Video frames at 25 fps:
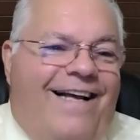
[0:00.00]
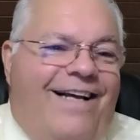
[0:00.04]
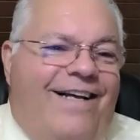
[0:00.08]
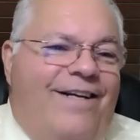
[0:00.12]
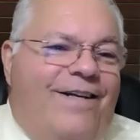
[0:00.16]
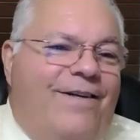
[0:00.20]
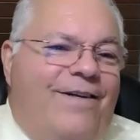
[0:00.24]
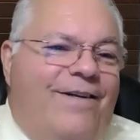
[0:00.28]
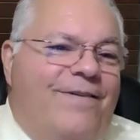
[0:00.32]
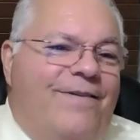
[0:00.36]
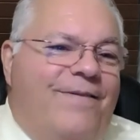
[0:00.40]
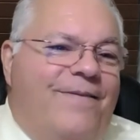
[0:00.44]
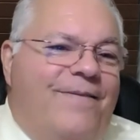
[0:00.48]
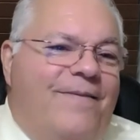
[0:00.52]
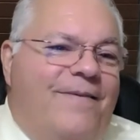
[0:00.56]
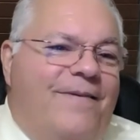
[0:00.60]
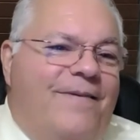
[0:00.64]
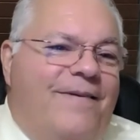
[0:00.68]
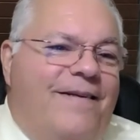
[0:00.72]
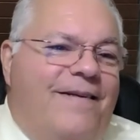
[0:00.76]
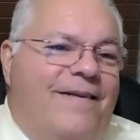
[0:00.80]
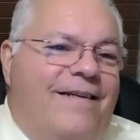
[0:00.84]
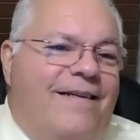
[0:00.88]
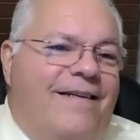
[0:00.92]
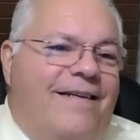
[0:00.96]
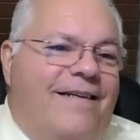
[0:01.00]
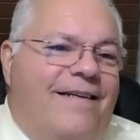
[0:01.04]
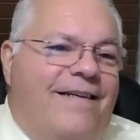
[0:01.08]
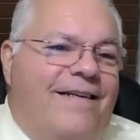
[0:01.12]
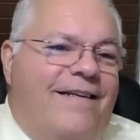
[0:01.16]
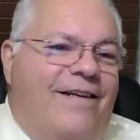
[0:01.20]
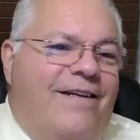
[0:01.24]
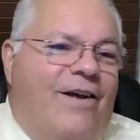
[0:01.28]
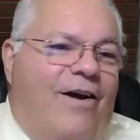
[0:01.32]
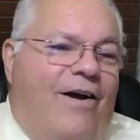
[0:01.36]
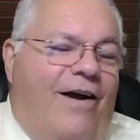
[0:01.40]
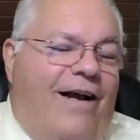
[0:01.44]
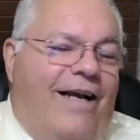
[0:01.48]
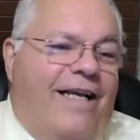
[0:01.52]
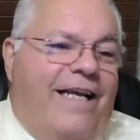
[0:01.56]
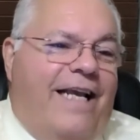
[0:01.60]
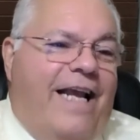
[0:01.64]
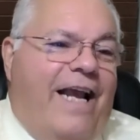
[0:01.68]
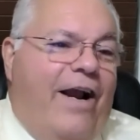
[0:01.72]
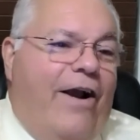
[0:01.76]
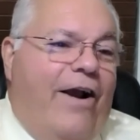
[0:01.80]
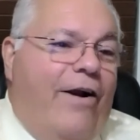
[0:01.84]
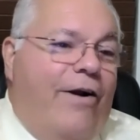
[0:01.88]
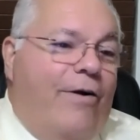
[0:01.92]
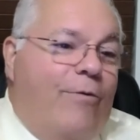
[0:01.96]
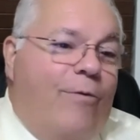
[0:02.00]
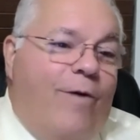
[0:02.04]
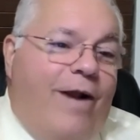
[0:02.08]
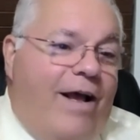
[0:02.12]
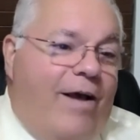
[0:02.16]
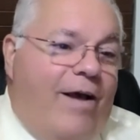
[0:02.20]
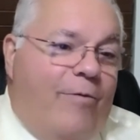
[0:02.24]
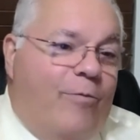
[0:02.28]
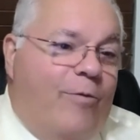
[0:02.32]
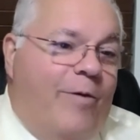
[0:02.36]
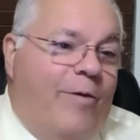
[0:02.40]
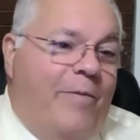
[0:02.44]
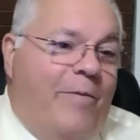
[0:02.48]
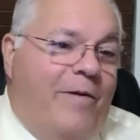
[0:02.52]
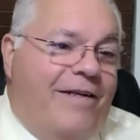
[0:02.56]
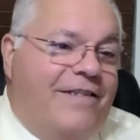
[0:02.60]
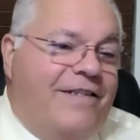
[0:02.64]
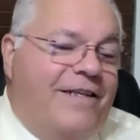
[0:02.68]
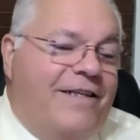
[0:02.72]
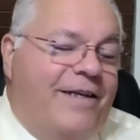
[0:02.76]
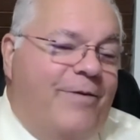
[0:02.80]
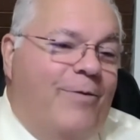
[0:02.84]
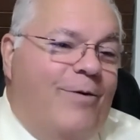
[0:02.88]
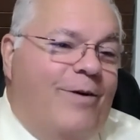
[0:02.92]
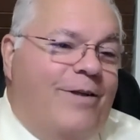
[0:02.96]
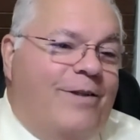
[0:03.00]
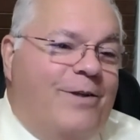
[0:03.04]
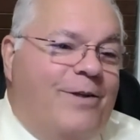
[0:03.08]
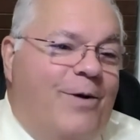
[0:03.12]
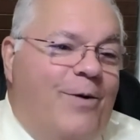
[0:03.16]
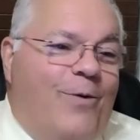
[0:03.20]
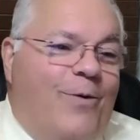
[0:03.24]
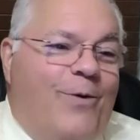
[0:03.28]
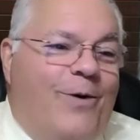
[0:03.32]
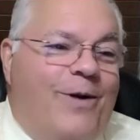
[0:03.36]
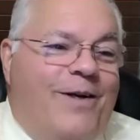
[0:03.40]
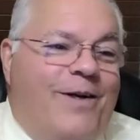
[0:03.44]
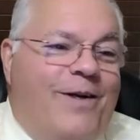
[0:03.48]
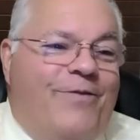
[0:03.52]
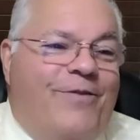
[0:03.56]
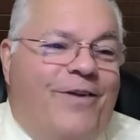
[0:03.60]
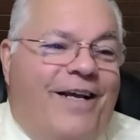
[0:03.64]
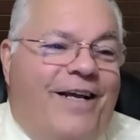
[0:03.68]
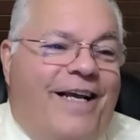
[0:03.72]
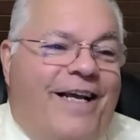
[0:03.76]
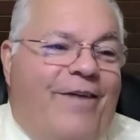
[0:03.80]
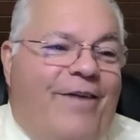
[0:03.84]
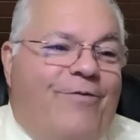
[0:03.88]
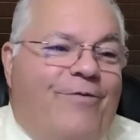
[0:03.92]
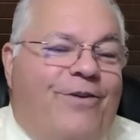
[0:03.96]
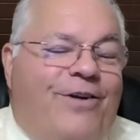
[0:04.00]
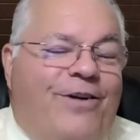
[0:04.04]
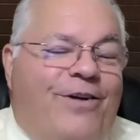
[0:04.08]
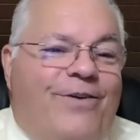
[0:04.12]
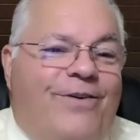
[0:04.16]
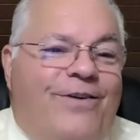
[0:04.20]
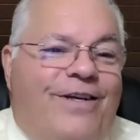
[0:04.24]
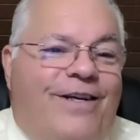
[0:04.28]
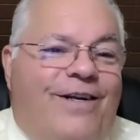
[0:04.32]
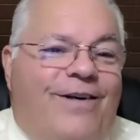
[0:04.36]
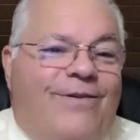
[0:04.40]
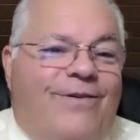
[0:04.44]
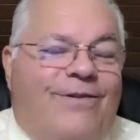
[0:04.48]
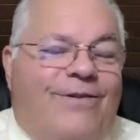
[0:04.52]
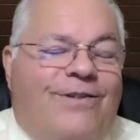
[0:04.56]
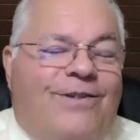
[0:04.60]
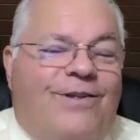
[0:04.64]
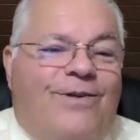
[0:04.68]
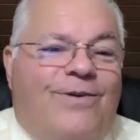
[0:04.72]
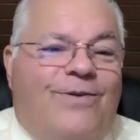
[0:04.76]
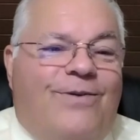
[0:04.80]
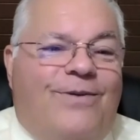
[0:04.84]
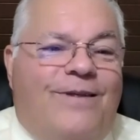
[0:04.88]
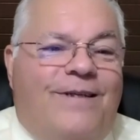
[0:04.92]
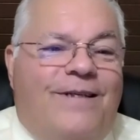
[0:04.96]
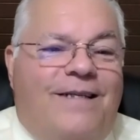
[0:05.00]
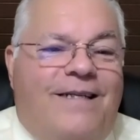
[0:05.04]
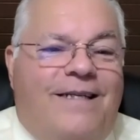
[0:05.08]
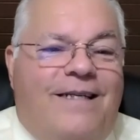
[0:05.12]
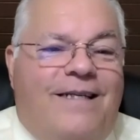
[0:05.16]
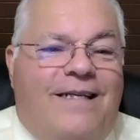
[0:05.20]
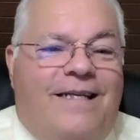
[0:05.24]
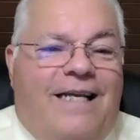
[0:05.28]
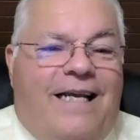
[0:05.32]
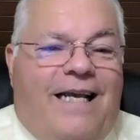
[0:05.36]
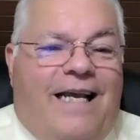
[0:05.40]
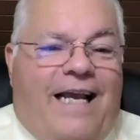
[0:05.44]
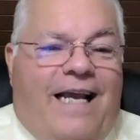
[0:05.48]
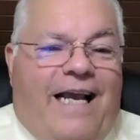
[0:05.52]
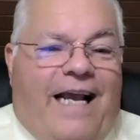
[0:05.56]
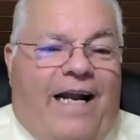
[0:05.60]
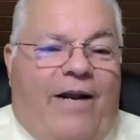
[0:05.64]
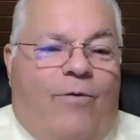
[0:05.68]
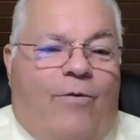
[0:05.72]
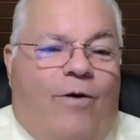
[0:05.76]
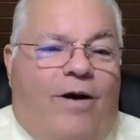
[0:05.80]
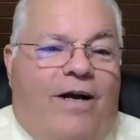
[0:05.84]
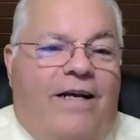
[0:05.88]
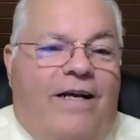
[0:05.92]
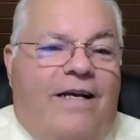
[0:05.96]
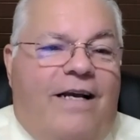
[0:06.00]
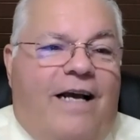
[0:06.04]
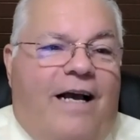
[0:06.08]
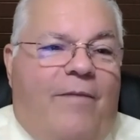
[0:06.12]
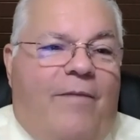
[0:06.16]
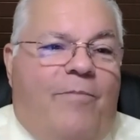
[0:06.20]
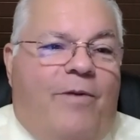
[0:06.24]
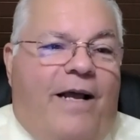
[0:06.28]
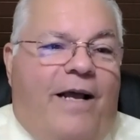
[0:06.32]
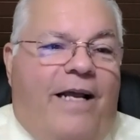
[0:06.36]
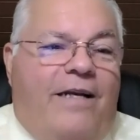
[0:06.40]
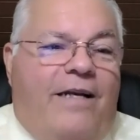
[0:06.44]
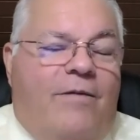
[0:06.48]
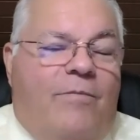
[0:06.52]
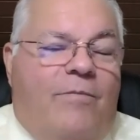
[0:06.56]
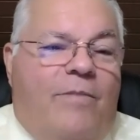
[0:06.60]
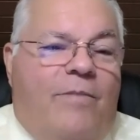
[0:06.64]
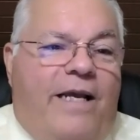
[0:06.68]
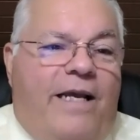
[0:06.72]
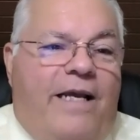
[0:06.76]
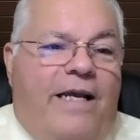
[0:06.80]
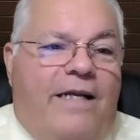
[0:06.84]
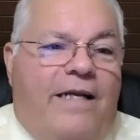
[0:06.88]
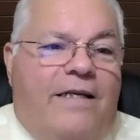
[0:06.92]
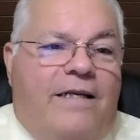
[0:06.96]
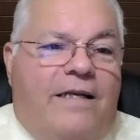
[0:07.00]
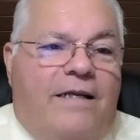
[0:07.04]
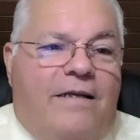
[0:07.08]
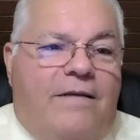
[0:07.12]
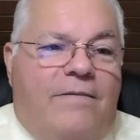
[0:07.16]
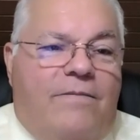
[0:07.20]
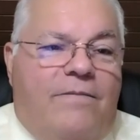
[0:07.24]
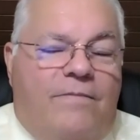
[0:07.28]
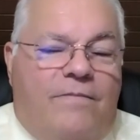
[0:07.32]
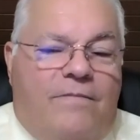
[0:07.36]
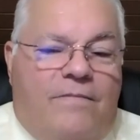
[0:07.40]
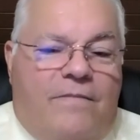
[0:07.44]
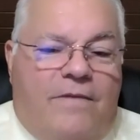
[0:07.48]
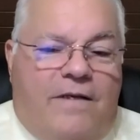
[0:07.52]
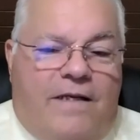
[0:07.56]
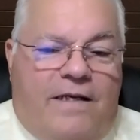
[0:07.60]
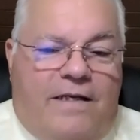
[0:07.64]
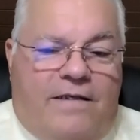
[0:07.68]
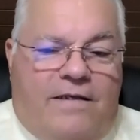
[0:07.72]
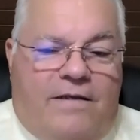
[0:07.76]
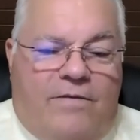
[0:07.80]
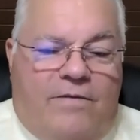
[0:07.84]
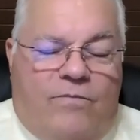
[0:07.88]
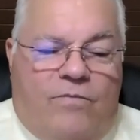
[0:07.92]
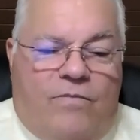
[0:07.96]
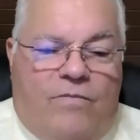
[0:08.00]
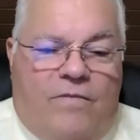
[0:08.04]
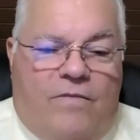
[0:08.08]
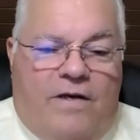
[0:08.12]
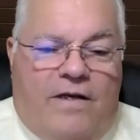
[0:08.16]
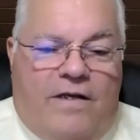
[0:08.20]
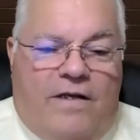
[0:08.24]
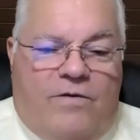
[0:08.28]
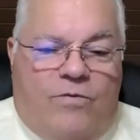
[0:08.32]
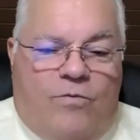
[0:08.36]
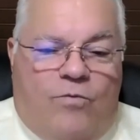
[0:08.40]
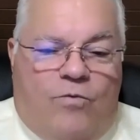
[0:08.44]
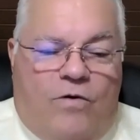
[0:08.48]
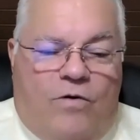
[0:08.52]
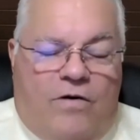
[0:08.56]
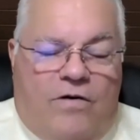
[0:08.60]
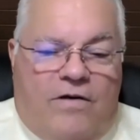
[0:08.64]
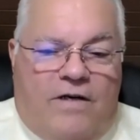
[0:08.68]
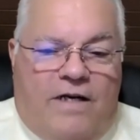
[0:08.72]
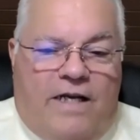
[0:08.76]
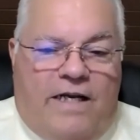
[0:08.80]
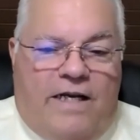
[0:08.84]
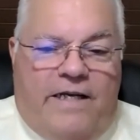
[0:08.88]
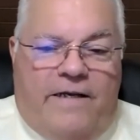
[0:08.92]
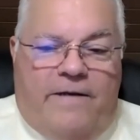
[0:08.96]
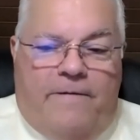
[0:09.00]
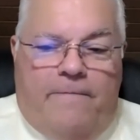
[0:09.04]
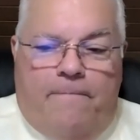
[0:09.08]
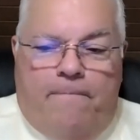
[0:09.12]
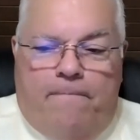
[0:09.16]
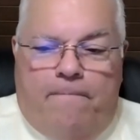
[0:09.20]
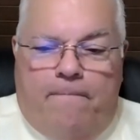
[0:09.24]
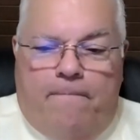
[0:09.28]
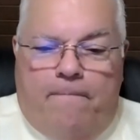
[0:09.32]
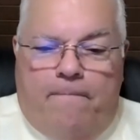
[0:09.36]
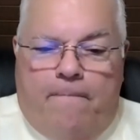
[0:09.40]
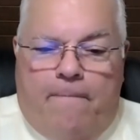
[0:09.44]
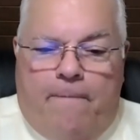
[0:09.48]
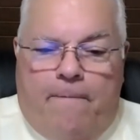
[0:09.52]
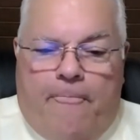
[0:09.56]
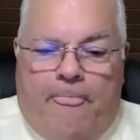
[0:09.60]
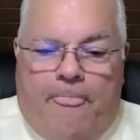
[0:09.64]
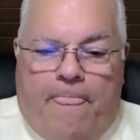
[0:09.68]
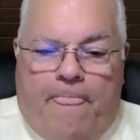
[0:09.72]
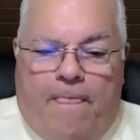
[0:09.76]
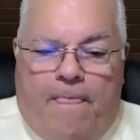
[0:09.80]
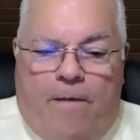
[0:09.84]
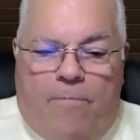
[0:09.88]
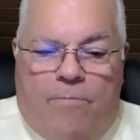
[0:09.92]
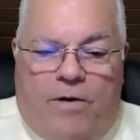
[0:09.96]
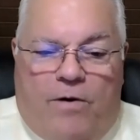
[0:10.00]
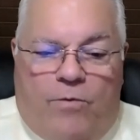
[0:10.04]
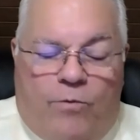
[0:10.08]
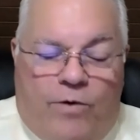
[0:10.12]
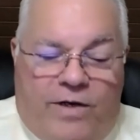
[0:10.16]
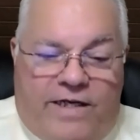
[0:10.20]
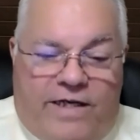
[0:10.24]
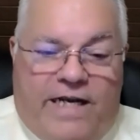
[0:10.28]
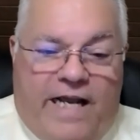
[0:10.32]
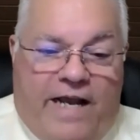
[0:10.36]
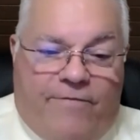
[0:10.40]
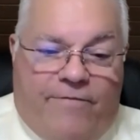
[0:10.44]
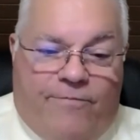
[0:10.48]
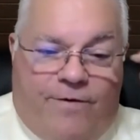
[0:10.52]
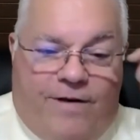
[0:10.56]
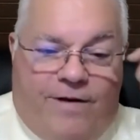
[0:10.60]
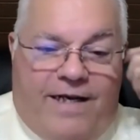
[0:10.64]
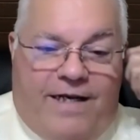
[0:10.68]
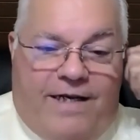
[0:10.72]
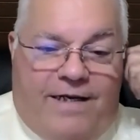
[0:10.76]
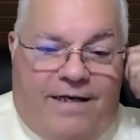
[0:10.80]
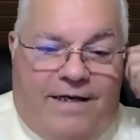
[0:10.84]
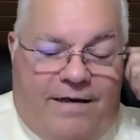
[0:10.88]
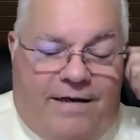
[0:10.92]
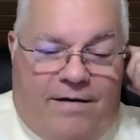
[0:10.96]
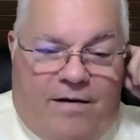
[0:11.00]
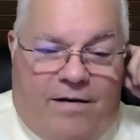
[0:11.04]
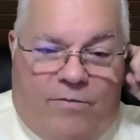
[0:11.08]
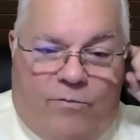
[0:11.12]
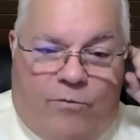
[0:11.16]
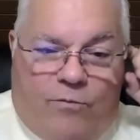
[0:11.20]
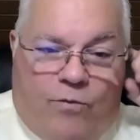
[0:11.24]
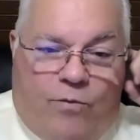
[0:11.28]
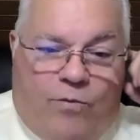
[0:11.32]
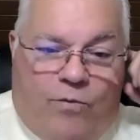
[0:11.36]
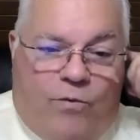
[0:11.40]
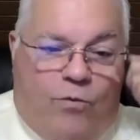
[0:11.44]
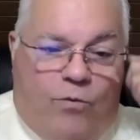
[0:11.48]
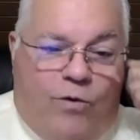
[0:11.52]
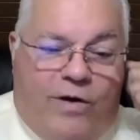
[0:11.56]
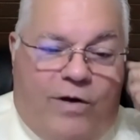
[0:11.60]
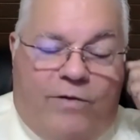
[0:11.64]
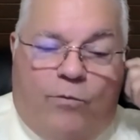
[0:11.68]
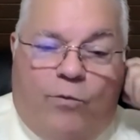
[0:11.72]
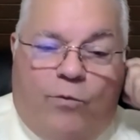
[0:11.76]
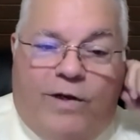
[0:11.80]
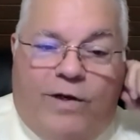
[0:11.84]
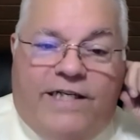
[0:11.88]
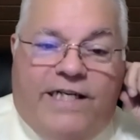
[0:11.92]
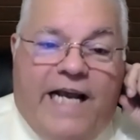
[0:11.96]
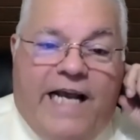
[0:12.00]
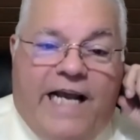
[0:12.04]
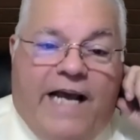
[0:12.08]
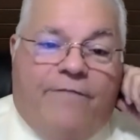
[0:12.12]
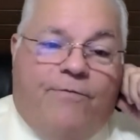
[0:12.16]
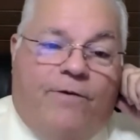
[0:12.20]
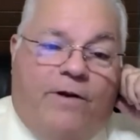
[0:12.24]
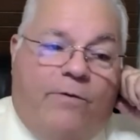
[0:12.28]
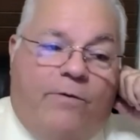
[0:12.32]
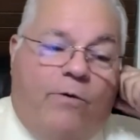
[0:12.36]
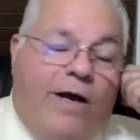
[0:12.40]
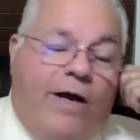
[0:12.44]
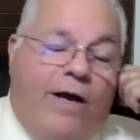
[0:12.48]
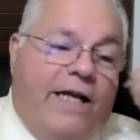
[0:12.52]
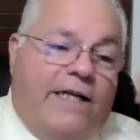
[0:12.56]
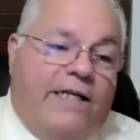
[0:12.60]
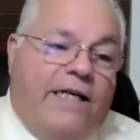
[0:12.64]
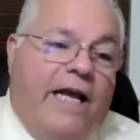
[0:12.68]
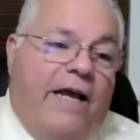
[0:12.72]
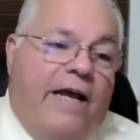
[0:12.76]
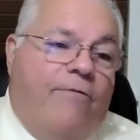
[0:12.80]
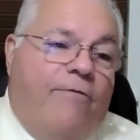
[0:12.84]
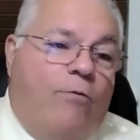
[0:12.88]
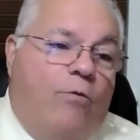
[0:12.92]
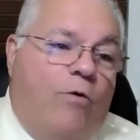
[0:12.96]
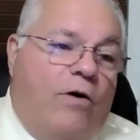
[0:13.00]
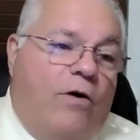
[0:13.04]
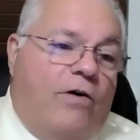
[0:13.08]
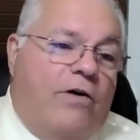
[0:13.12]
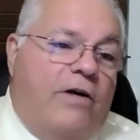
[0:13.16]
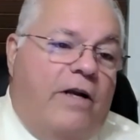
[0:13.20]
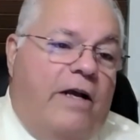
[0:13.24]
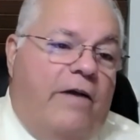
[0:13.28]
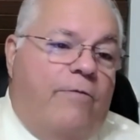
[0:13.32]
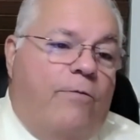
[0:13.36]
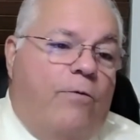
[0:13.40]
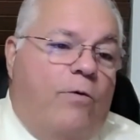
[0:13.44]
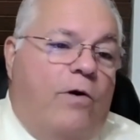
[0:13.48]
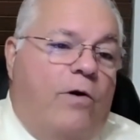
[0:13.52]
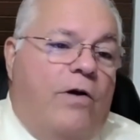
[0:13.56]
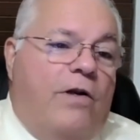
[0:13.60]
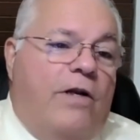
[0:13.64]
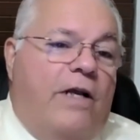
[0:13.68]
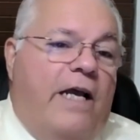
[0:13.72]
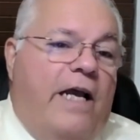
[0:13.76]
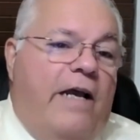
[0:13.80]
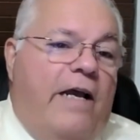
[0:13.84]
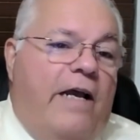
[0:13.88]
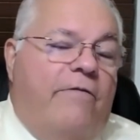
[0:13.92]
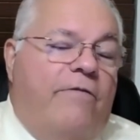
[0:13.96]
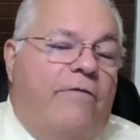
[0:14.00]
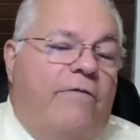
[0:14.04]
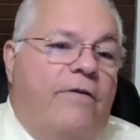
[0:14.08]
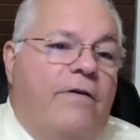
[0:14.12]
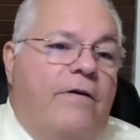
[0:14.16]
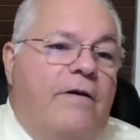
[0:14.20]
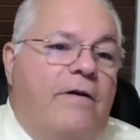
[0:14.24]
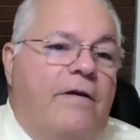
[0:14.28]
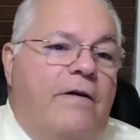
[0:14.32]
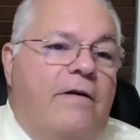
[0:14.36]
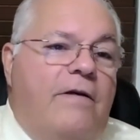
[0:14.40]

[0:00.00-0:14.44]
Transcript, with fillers: Uh, I can carry it around with me and see what's going if I have to, you know. So anyway, I plan to be at the at the at the work day. But we definitely we, we definitely will have to have a work day if we're gonna have